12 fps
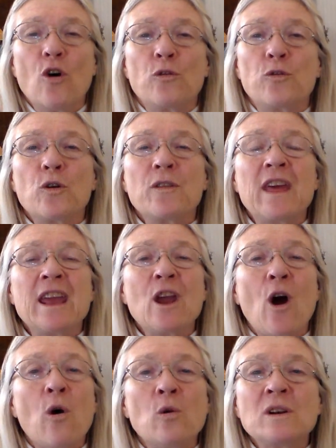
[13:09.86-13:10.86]
for
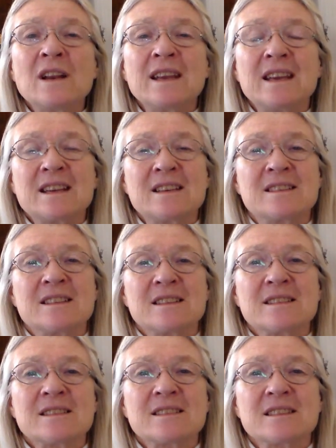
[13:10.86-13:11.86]
they only
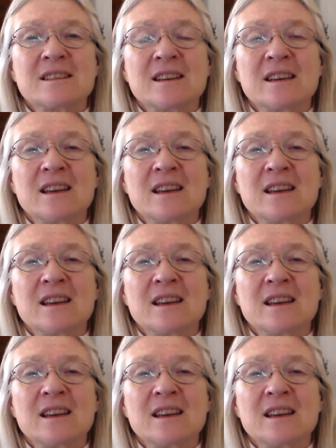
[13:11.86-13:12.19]
exist